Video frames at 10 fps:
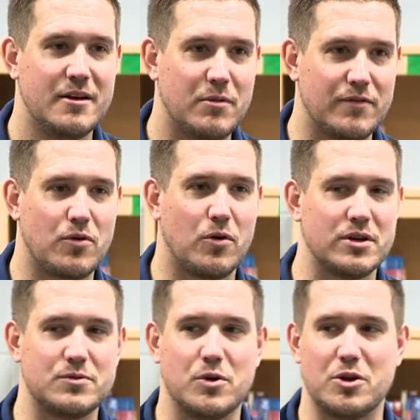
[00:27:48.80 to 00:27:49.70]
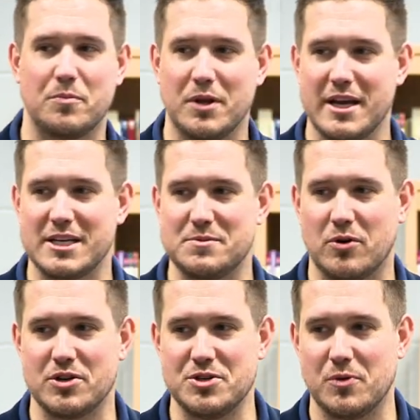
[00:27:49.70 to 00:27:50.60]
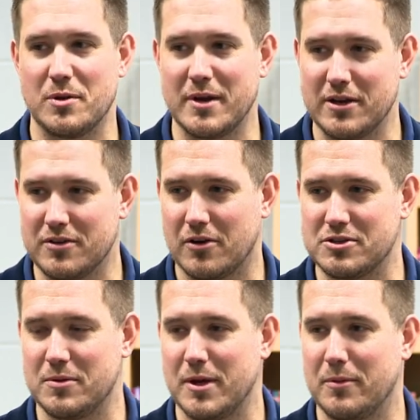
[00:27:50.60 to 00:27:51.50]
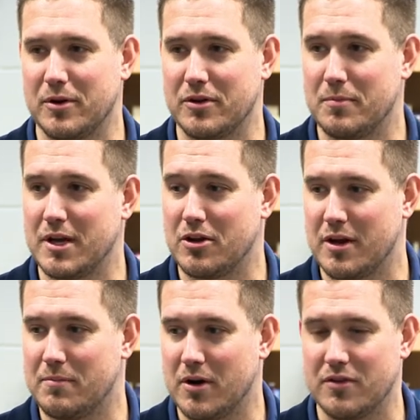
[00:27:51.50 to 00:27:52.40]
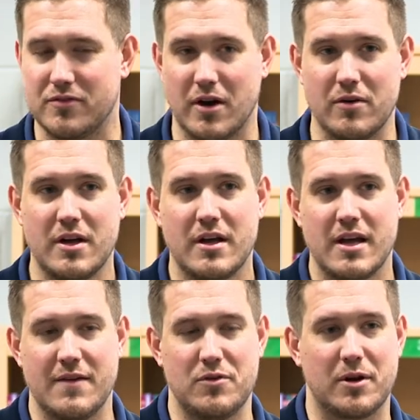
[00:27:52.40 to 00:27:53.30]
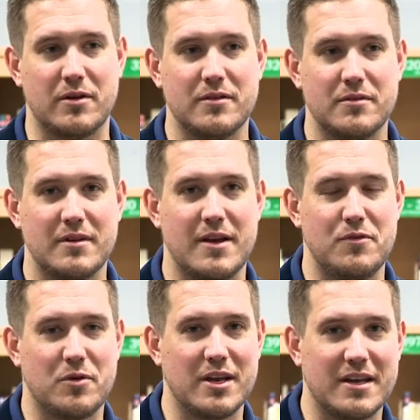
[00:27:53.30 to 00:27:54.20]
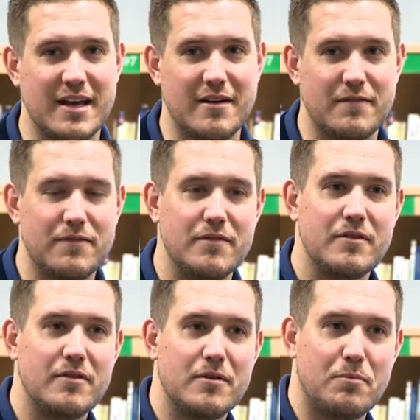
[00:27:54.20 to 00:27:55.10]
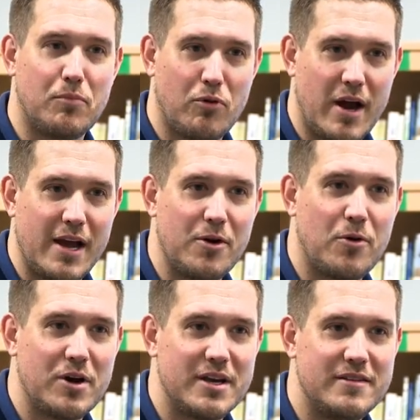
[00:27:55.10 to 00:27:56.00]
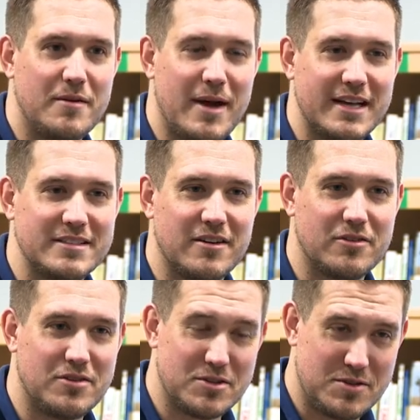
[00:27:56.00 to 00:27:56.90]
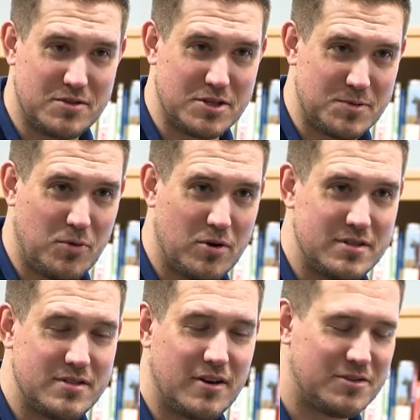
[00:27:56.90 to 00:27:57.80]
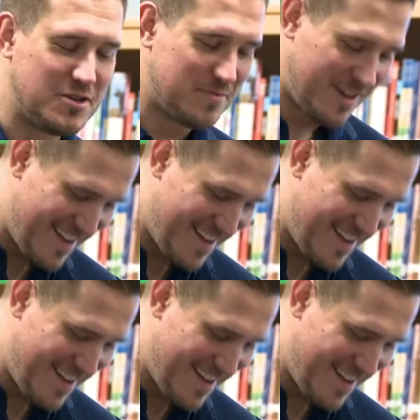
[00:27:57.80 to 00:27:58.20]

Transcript: But of course, when you're playing sports, you want to be also to be able to be good at both. So if you can if you can give the priority to bas- or to, to sports, or excuse me,